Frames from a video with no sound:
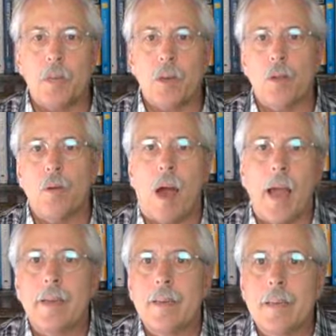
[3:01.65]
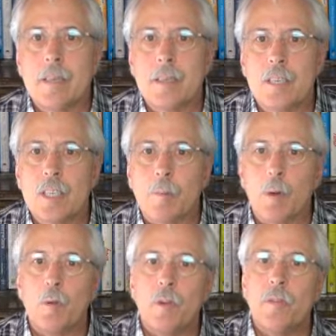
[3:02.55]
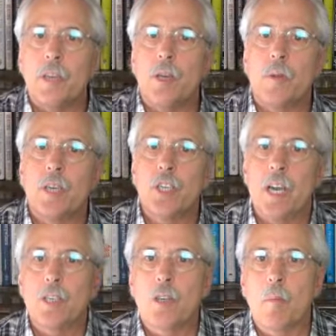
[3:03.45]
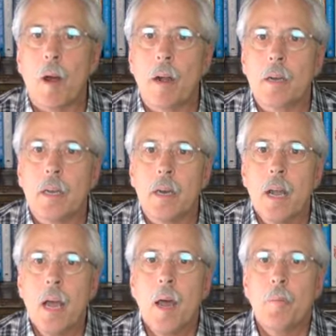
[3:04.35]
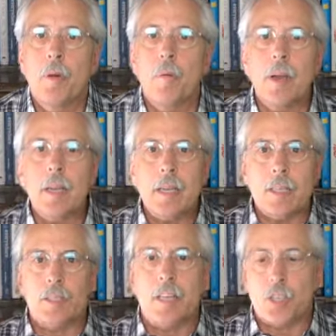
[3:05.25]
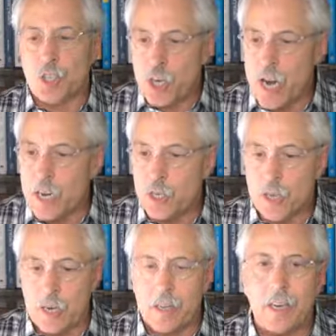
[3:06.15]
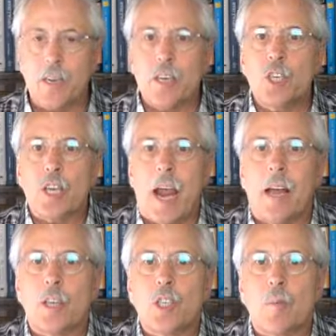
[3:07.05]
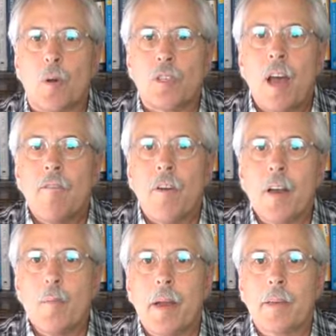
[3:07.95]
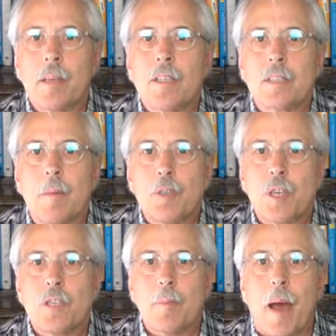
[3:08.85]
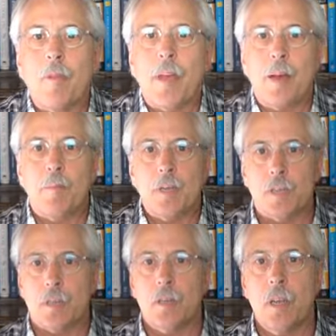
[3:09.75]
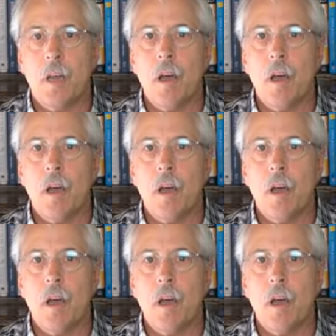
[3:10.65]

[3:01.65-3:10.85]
a new IT system or moved into an adjacent market. But really, it's change that didn't challenge the most fundamental assumptions about that business.